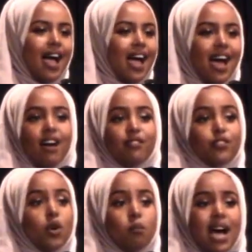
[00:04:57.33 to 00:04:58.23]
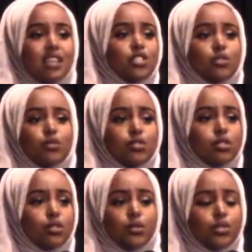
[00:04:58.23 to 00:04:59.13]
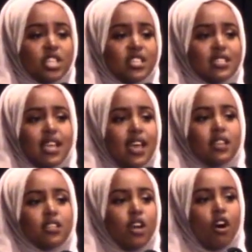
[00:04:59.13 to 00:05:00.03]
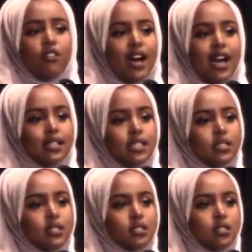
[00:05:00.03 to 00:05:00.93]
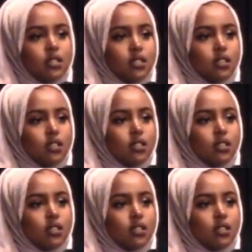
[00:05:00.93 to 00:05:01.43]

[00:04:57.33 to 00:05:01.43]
I have no magical solution to end all violence.